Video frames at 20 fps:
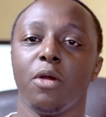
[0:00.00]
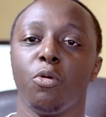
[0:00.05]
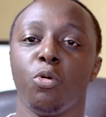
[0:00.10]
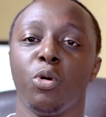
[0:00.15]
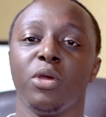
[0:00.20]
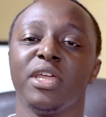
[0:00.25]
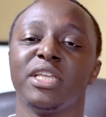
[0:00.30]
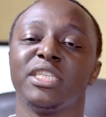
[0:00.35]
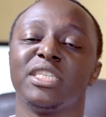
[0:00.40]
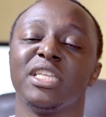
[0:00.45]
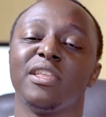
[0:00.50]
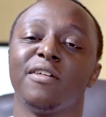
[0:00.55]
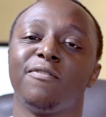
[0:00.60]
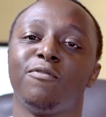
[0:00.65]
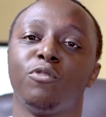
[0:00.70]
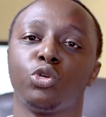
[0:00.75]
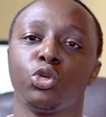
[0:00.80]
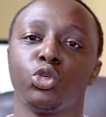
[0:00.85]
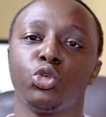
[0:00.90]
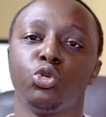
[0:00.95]
whether it's in the
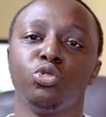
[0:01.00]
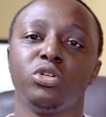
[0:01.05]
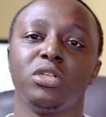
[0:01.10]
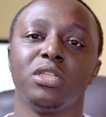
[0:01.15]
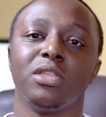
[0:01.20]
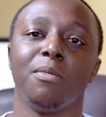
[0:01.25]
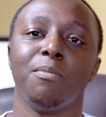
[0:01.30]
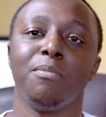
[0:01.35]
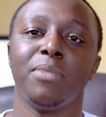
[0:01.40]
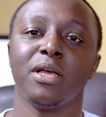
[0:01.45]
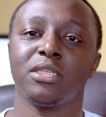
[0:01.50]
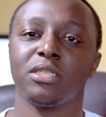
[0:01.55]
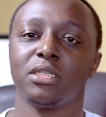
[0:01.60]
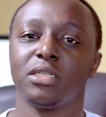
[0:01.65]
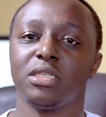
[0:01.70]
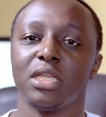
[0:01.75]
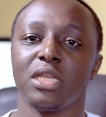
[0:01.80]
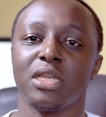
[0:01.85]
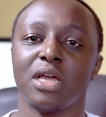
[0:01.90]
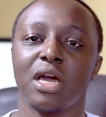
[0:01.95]
photo shoot, the
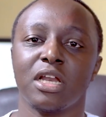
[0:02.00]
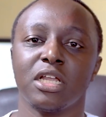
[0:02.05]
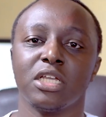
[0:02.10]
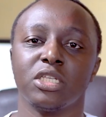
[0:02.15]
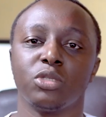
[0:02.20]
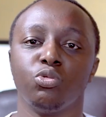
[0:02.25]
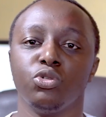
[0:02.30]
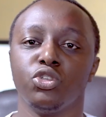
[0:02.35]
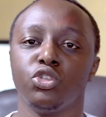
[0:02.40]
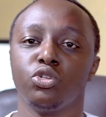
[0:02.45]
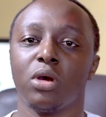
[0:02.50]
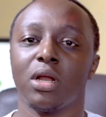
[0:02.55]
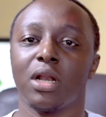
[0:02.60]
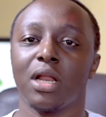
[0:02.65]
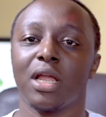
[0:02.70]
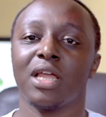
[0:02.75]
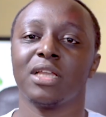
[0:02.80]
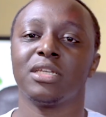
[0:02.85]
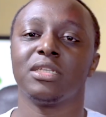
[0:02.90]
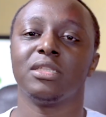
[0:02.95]
best sceneries which you
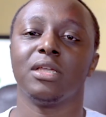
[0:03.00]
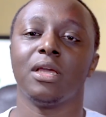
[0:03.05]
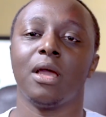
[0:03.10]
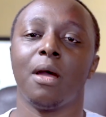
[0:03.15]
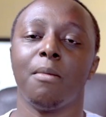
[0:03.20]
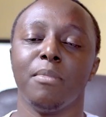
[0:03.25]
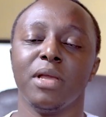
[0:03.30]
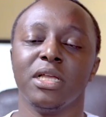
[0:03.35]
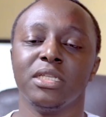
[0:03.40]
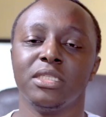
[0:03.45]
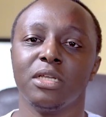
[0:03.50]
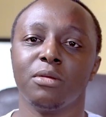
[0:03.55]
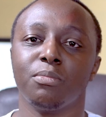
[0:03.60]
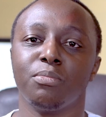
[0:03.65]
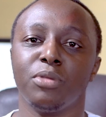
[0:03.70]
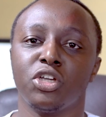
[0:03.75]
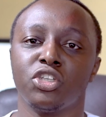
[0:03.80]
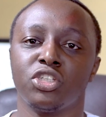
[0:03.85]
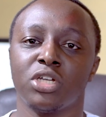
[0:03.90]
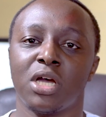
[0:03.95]
can get the amazing
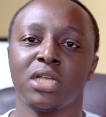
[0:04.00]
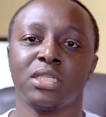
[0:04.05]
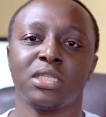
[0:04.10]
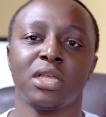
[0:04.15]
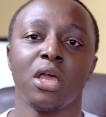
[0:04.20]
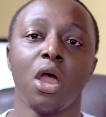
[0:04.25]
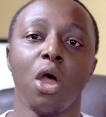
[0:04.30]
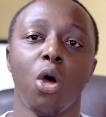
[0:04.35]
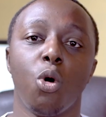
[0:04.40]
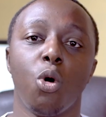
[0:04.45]
pictures